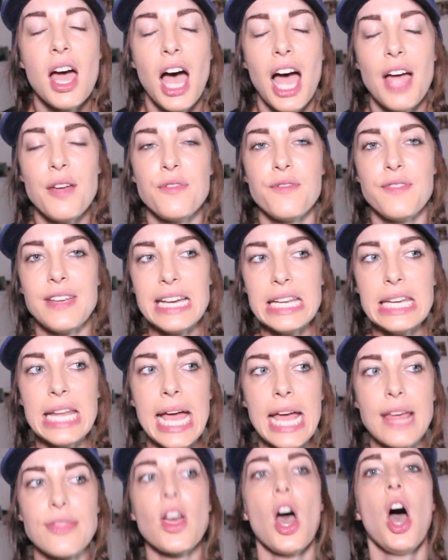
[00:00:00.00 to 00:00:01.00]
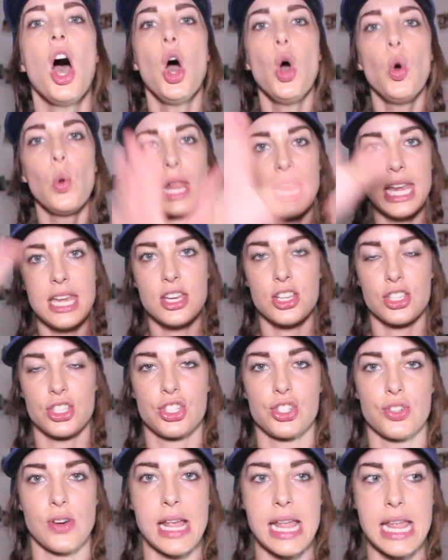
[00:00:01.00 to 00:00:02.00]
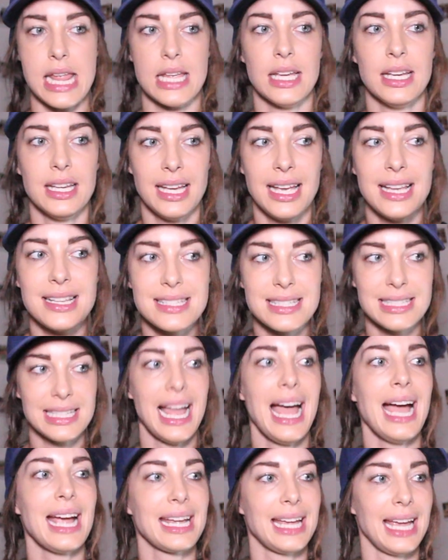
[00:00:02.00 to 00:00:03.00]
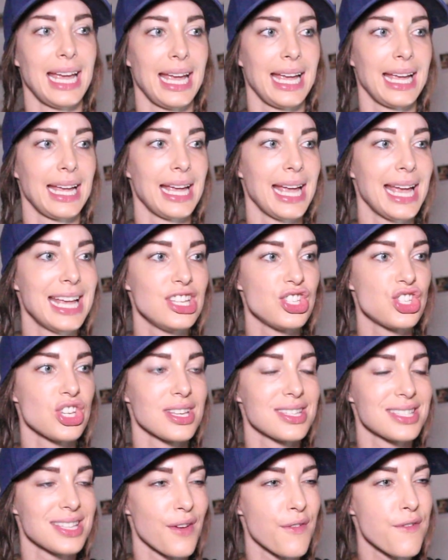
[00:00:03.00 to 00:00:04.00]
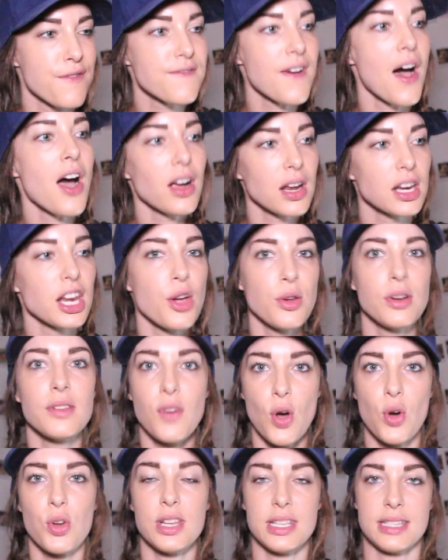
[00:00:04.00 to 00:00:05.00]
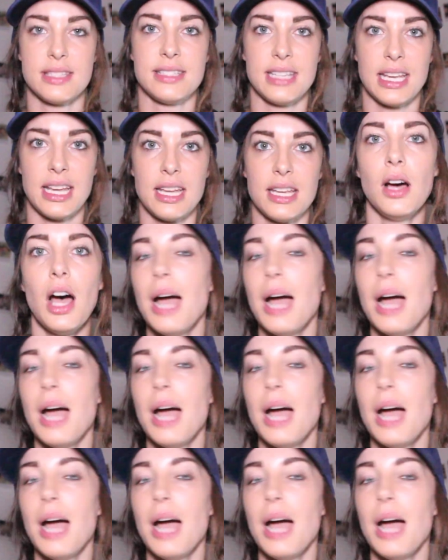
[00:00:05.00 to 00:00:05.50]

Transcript: I feel like the whole industry is lacking in just a fuckload of honesty.